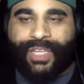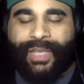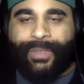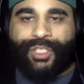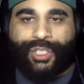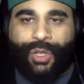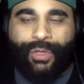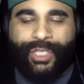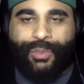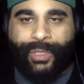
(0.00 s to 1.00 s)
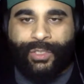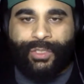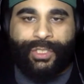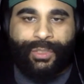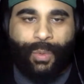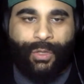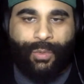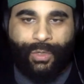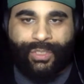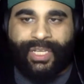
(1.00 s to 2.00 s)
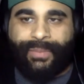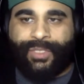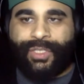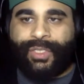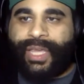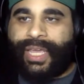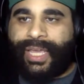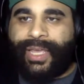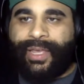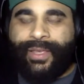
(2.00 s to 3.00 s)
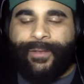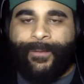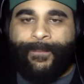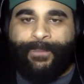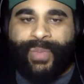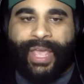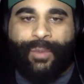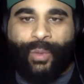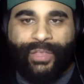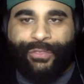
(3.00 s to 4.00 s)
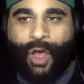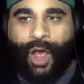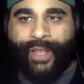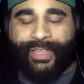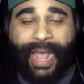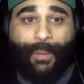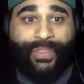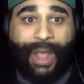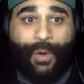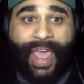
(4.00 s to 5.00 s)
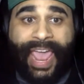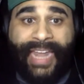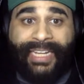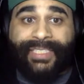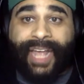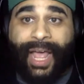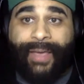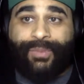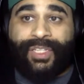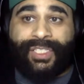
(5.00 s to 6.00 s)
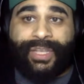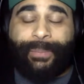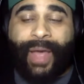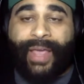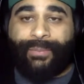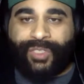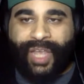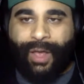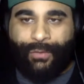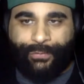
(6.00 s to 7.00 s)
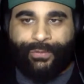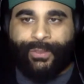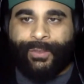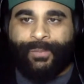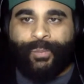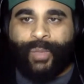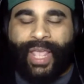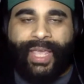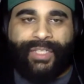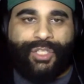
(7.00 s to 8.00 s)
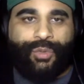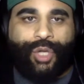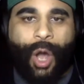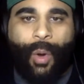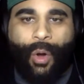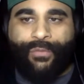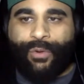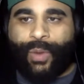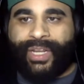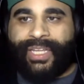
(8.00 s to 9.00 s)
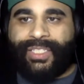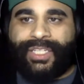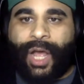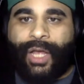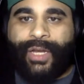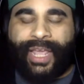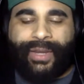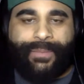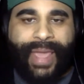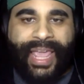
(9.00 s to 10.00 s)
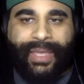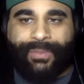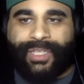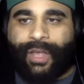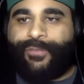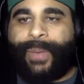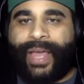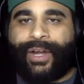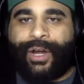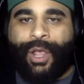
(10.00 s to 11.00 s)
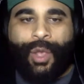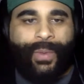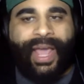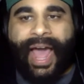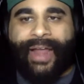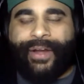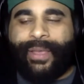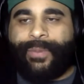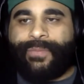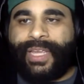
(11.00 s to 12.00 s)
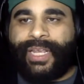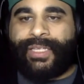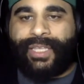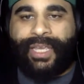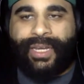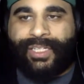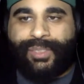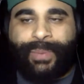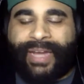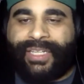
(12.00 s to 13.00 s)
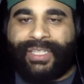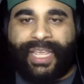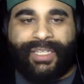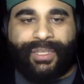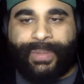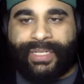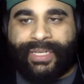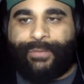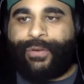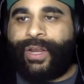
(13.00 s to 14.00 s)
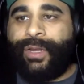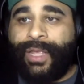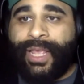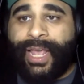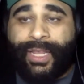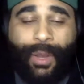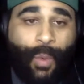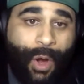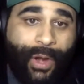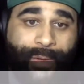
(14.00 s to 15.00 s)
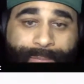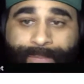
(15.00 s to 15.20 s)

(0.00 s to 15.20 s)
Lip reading: team and slowly dwindled into one of the worst teams in the league. And we thought that without any time to sit by himself and to go over what he's done and make himself better, we hired him immediately and expected things to be different. And they weren't.